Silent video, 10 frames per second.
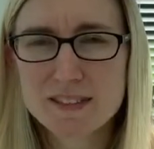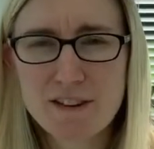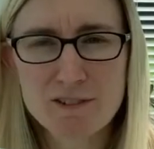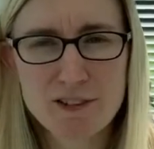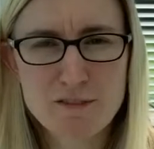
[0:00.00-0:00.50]

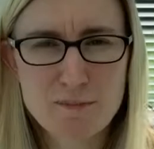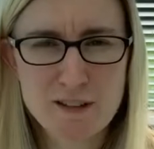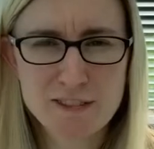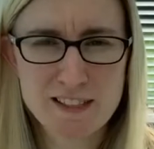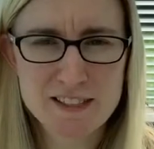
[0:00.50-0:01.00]
Several of
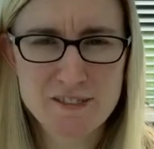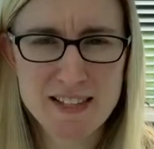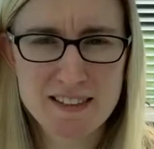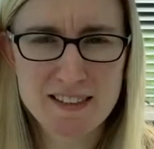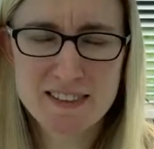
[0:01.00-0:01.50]
my friends have
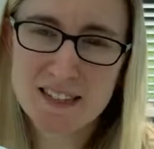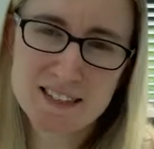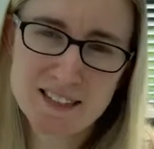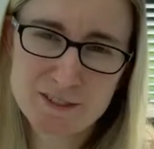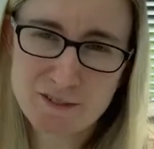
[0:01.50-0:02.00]
said that
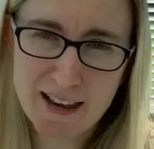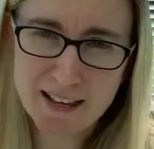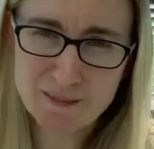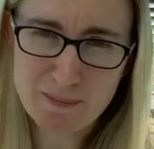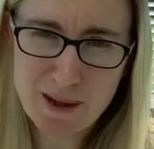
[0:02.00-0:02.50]
this is
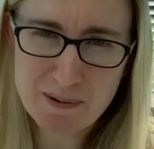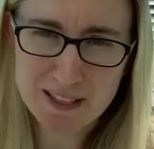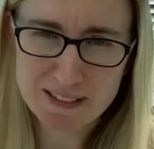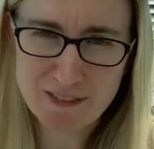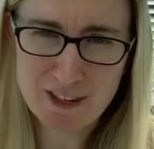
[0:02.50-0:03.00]
great if your baby
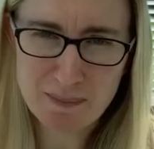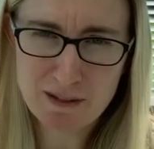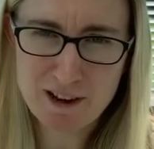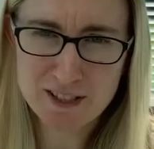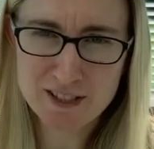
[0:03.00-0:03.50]
does have
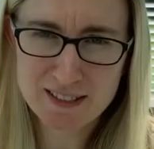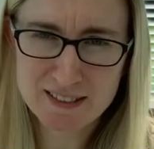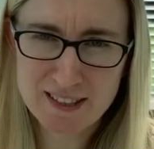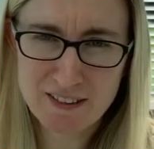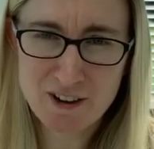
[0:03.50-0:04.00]
nappy rashes.
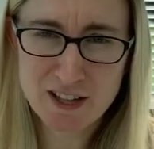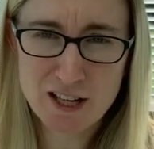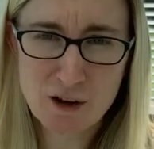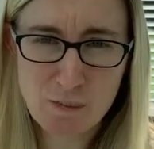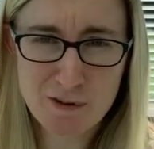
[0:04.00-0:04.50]
They find it
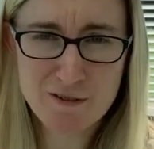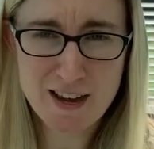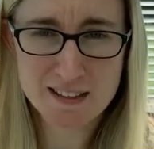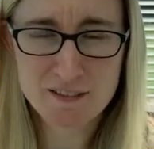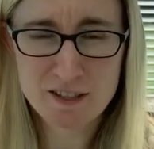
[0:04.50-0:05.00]
a lot more
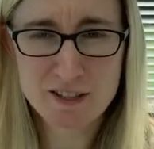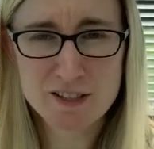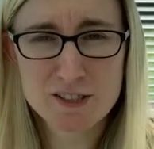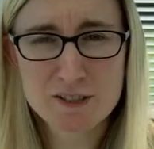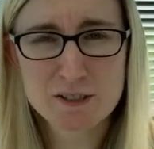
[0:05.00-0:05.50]
effective than the
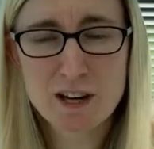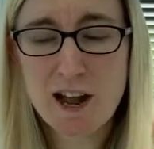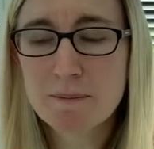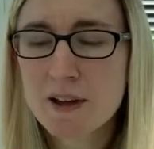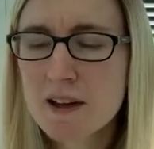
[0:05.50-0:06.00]

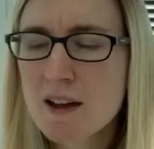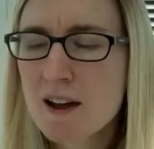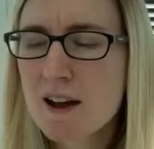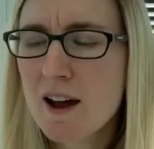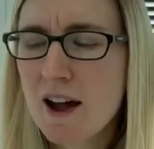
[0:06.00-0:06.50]
pseudocreme.
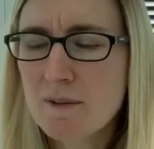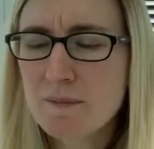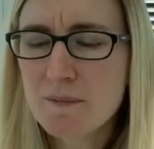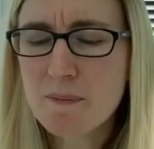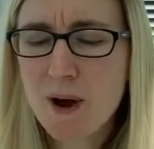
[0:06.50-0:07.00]

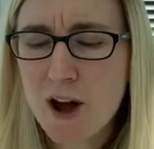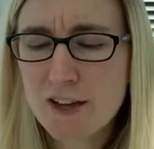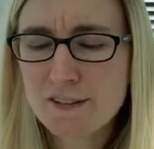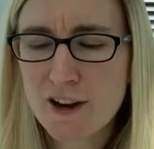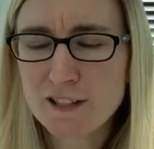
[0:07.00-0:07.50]
But
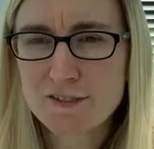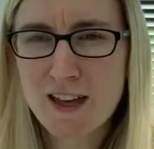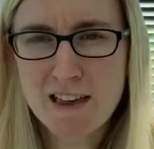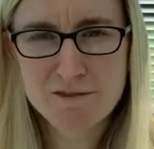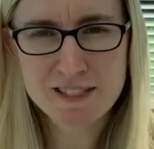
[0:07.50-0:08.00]
I find
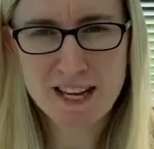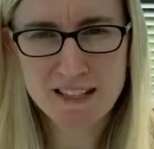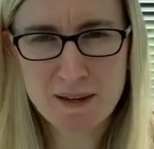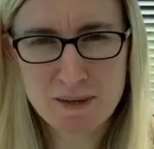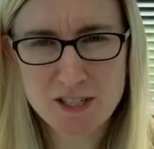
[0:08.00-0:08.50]
for everyday
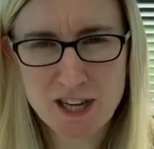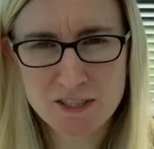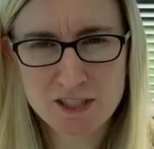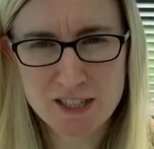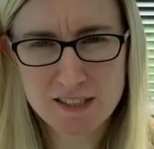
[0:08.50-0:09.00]
nappy
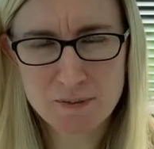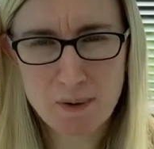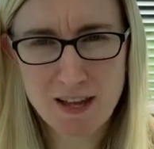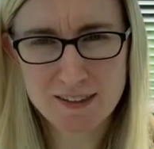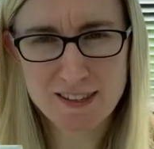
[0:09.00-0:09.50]
changes,
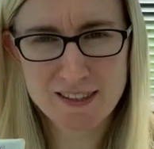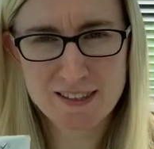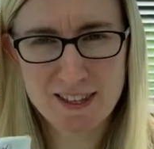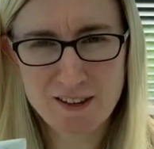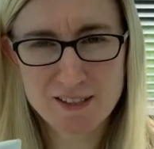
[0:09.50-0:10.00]
when
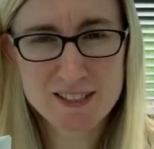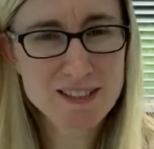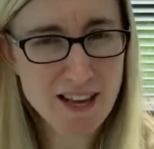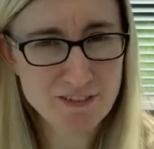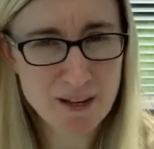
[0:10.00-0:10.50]
Theo
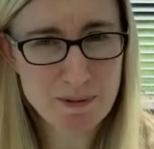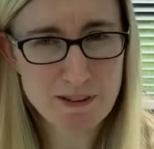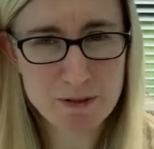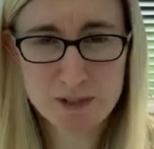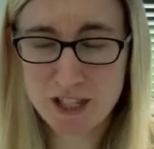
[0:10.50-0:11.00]
doesn't have nappy
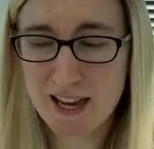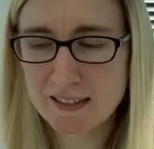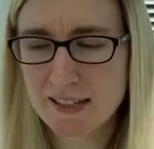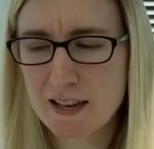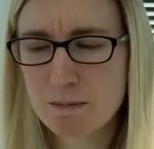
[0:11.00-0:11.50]
rash, which he
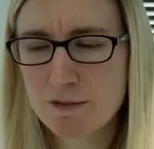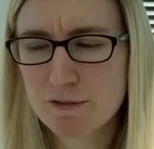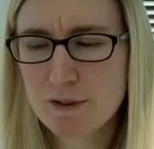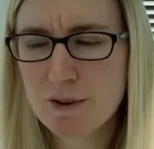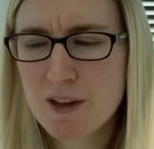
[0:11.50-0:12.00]
hasn't had
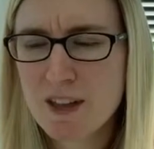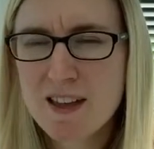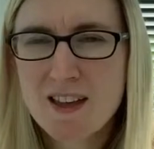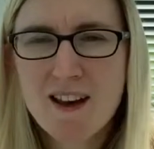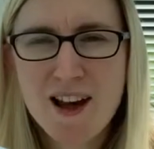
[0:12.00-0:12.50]
before,
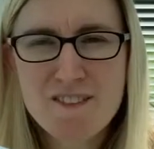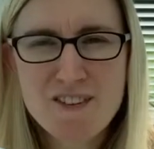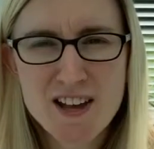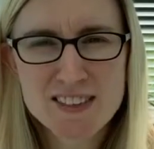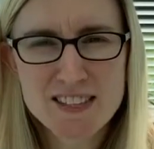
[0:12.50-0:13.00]
I
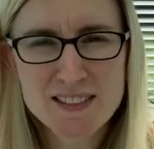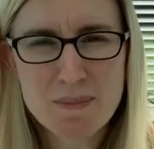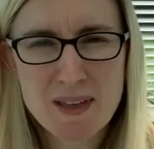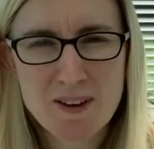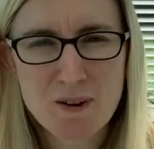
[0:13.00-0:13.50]
find this a
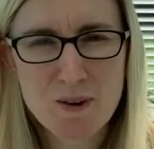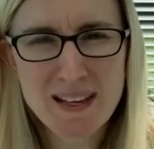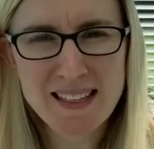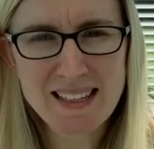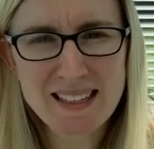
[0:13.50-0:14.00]
bit
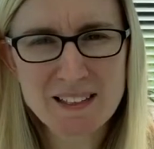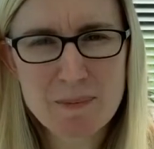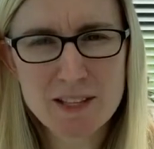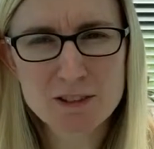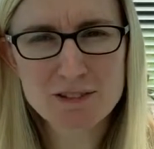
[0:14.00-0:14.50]
oily and a
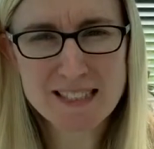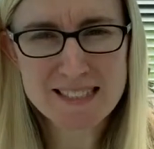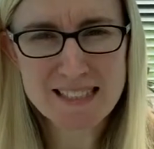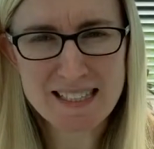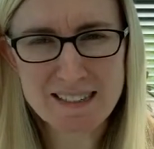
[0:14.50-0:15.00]
bit
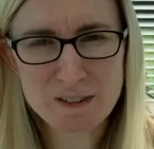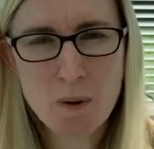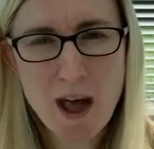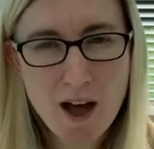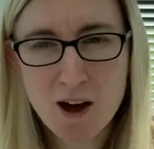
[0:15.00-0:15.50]
greasy and
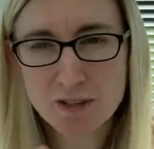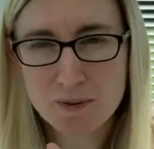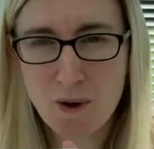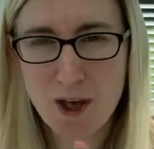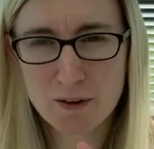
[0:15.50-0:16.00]
quite hard
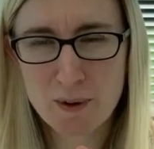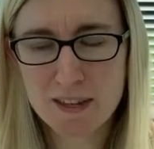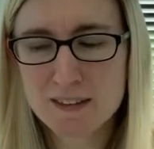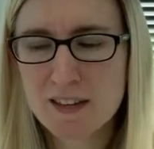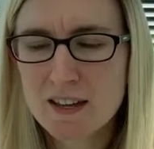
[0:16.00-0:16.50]
to work
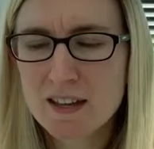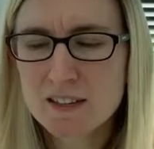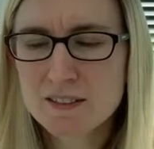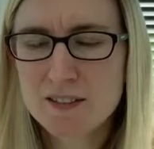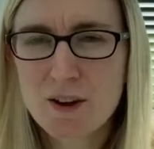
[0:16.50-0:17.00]
with.
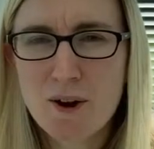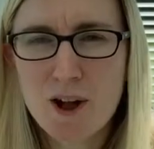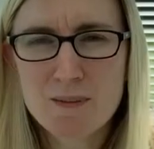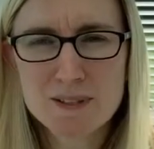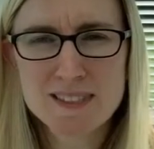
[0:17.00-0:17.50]
So
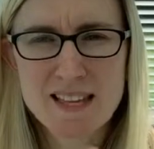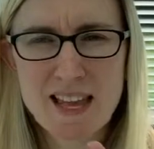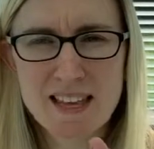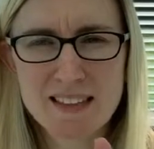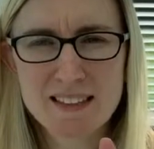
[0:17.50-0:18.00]
I would
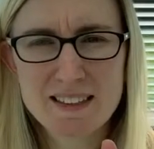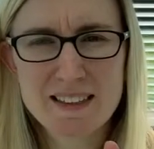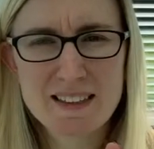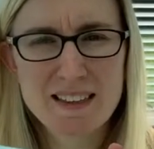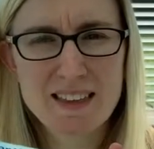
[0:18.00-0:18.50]
say
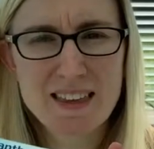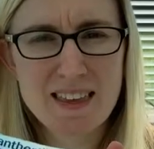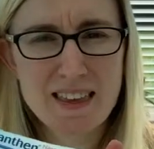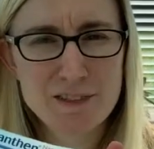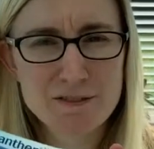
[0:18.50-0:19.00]

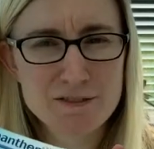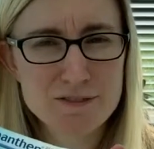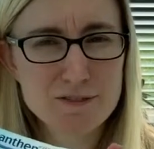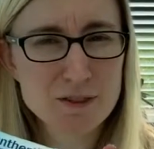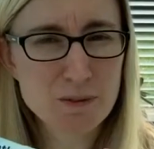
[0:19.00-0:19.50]
if
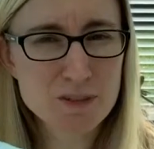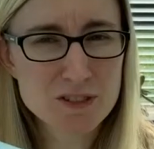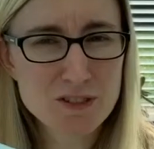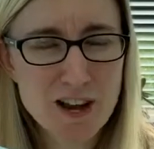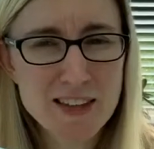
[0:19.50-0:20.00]
you want
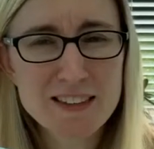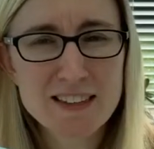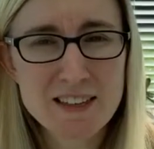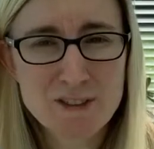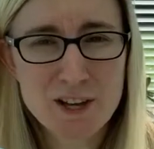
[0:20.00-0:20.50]
to try it,
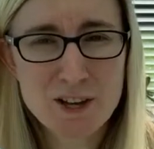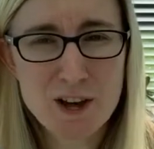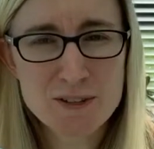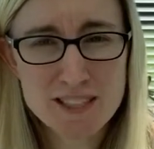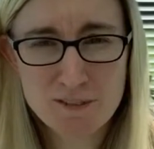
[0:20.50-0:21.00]
then give it a
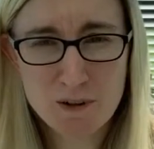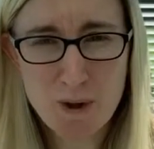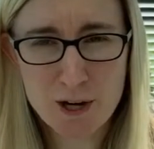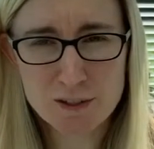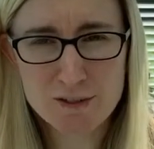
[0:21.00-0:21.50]
go, see if it
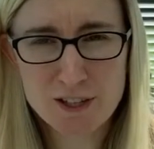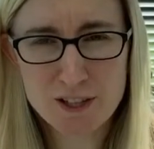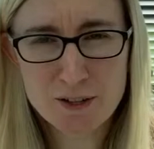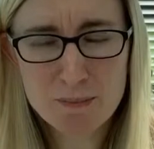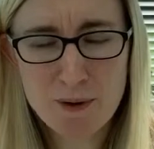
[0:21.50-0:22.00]
works for
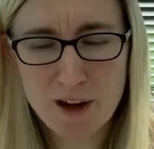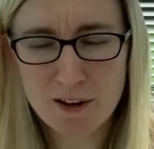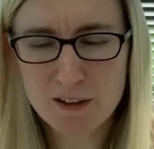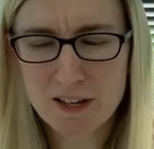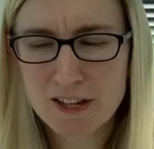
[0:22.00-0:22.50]
you.
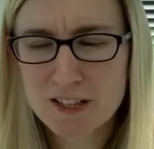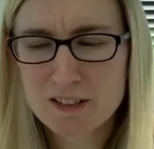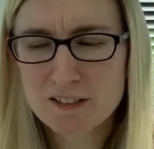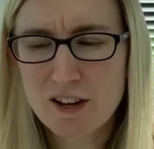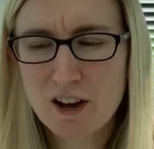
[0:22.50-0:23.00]
But
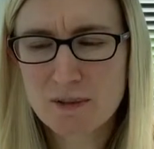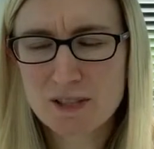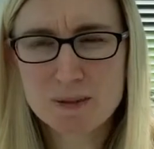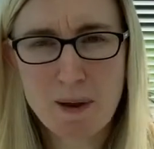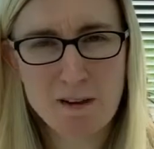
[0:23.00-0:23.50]
I would
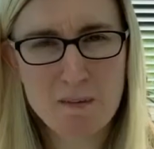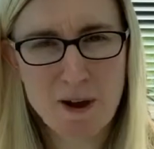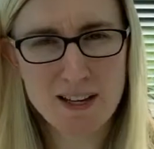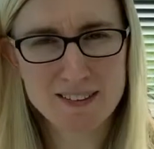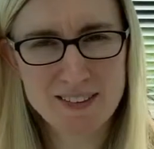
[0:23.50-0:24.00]
just bear in
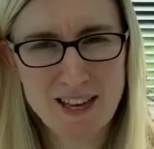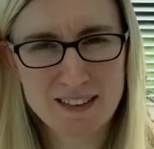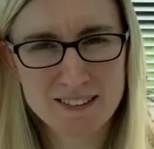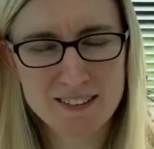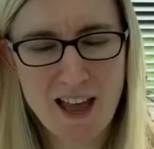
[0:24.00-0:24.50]
mind that